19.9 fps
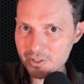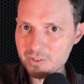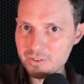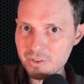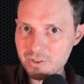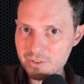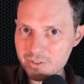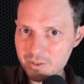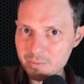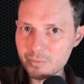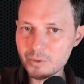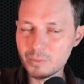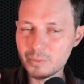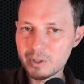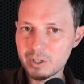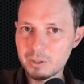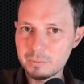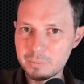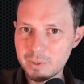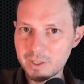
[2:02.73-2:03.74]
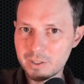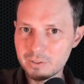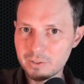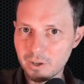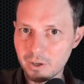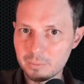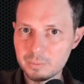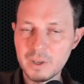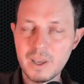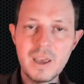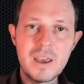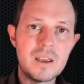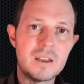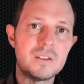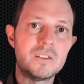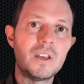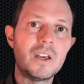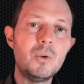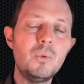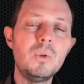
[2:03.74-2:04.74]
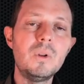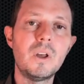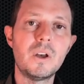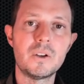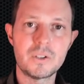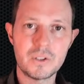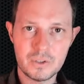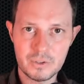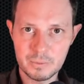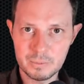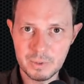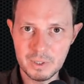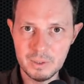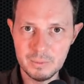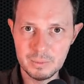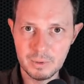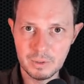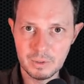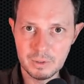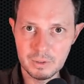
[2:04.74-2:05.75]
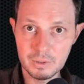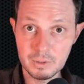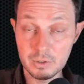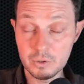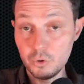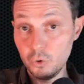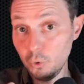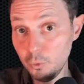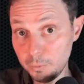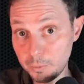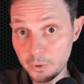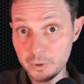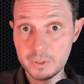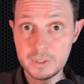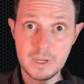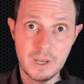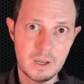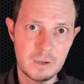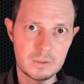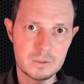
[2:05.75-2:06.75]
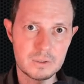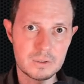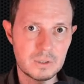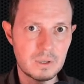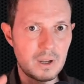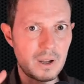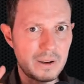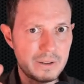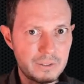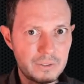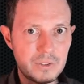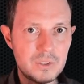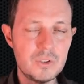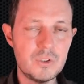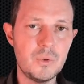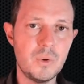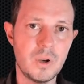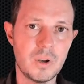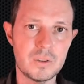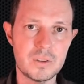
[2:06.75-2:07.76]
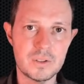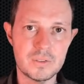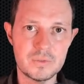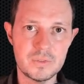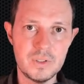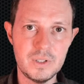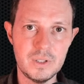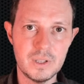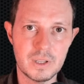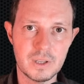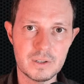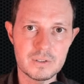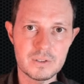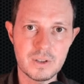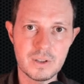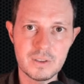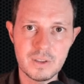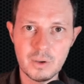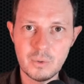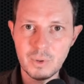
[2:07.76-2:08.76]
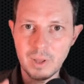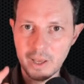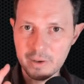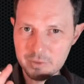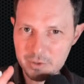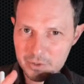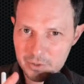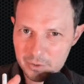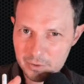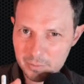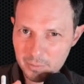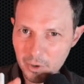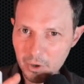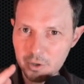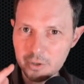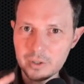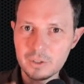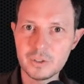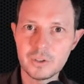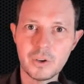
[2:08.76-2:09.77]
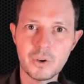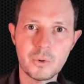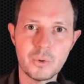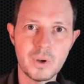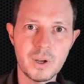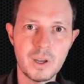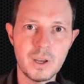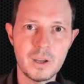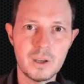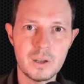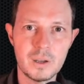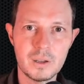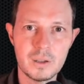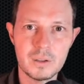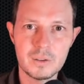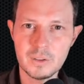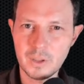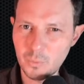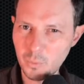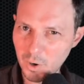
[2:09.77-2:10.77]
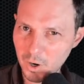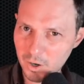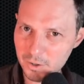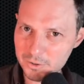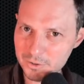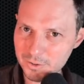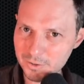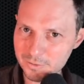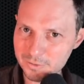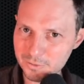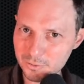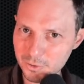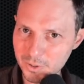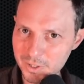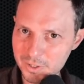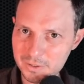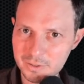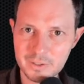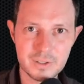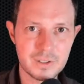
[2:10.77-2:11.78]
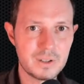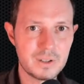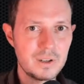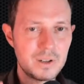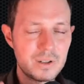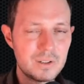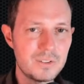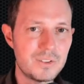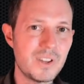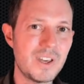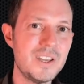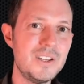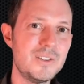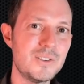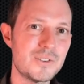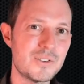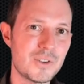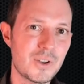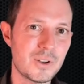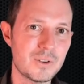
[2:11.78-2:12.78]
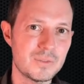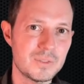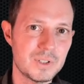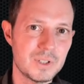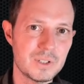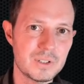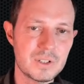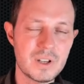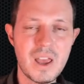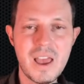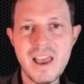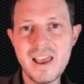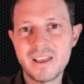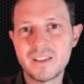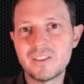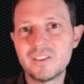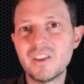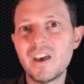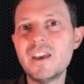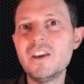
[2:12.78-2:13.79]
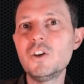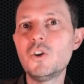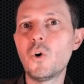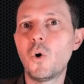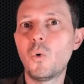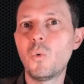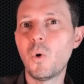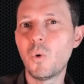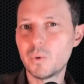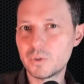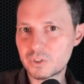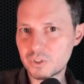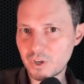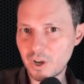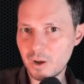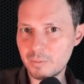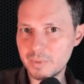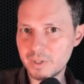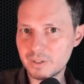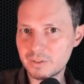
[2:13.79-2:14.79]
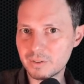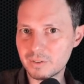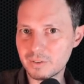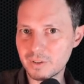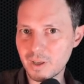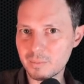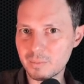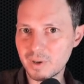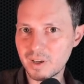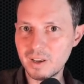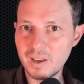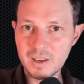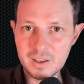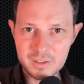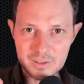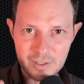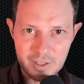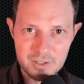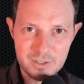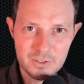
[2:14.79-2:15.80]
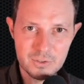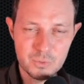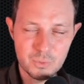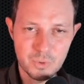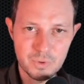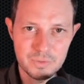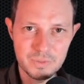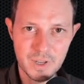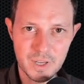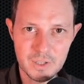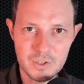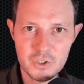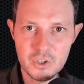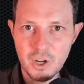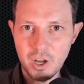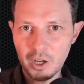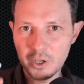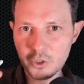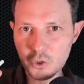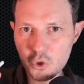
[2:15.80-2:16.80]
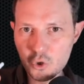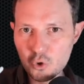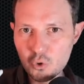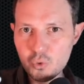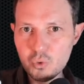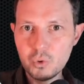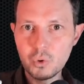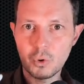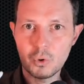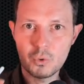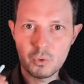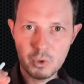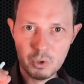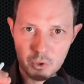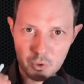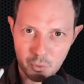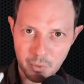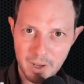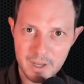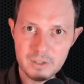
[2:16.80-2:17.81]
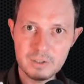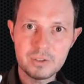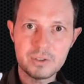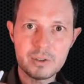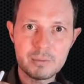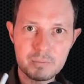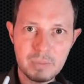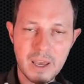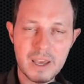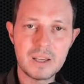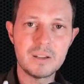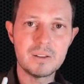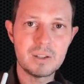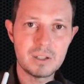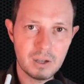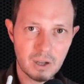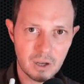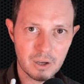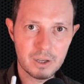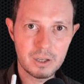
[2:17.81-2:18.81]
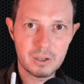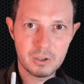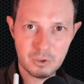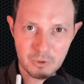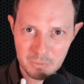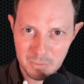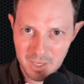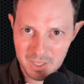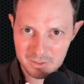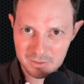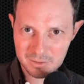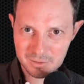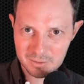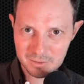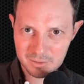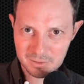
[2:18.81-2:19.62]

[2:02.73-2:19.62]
is the symptom that I picked up. They will hurt other people. You'll point out, I think you hurt their feelings, and they will have a smirk and go, they were asking for it. They deserved it. They got what was coming to them. This is revenge. I do not regret the pain that I commit.